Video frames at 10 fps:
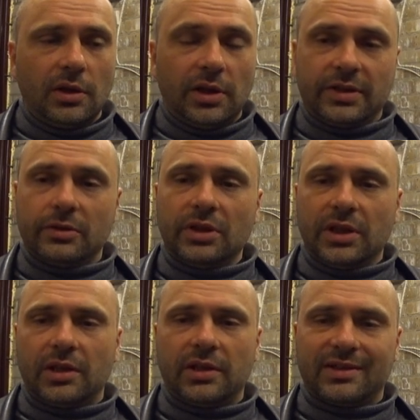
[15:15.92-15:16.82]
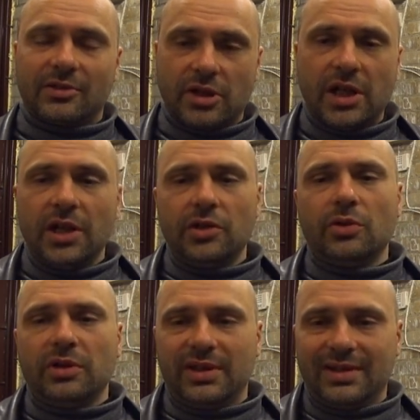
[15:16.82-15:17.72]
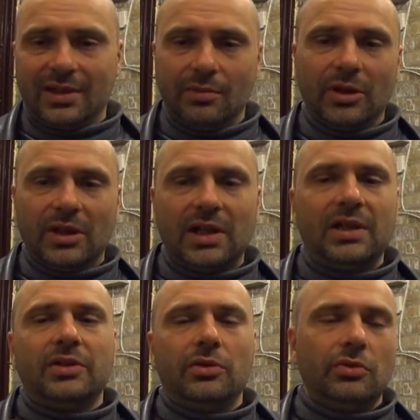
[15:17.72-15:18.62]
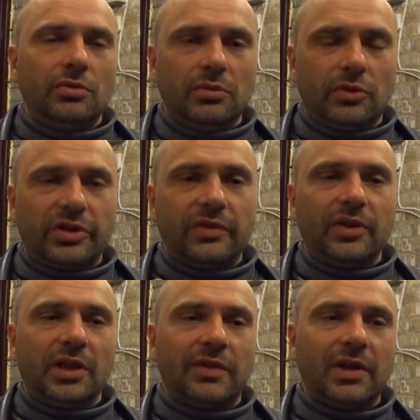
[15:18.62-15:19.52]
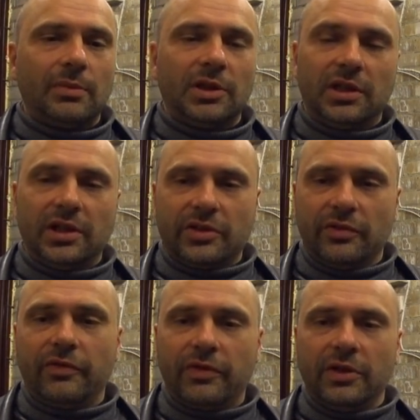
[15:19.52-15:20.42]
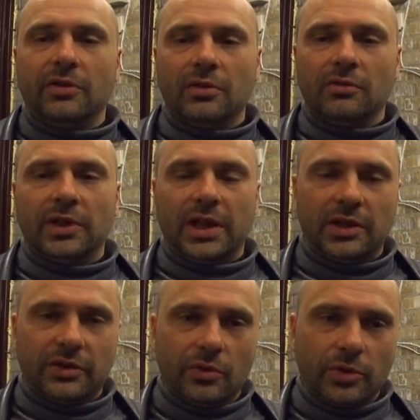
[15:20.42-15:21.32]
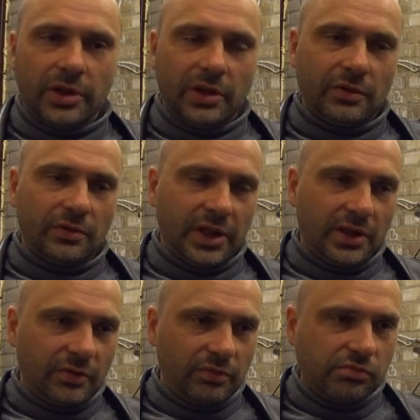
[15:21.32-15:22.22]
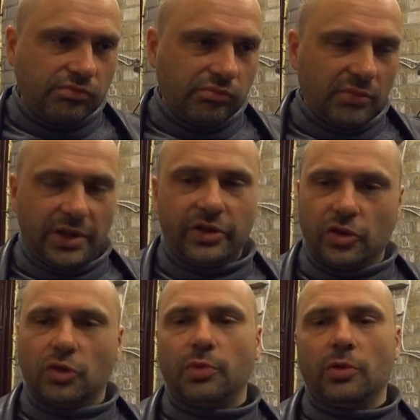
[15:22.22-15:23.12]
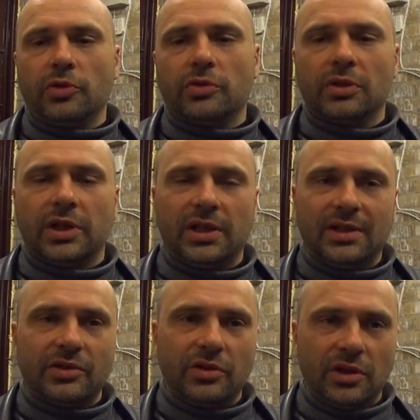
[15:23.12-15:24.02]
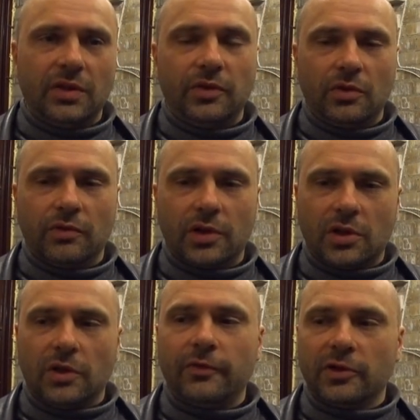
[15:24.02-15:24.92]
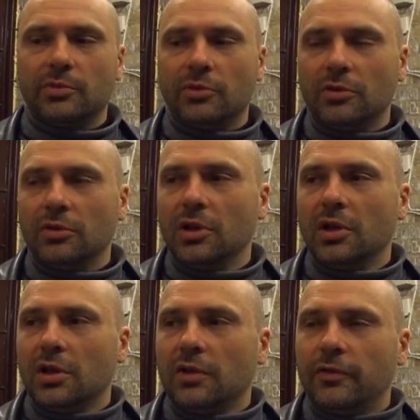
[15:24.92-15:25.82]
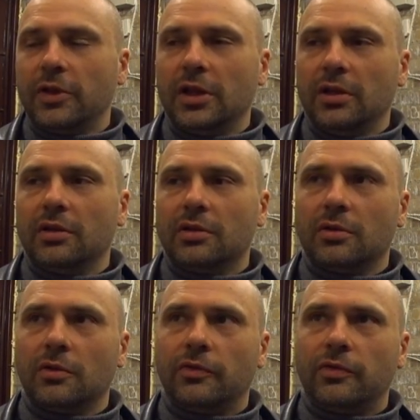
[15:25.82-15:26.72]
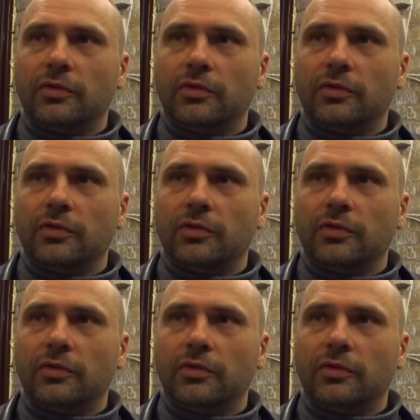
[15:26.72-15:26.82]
It's not like it's trying to destabilize you or something like that, but it doesn't feel like it's going like as it's supposed to. Like, it doesn't give you a comfortable feeling of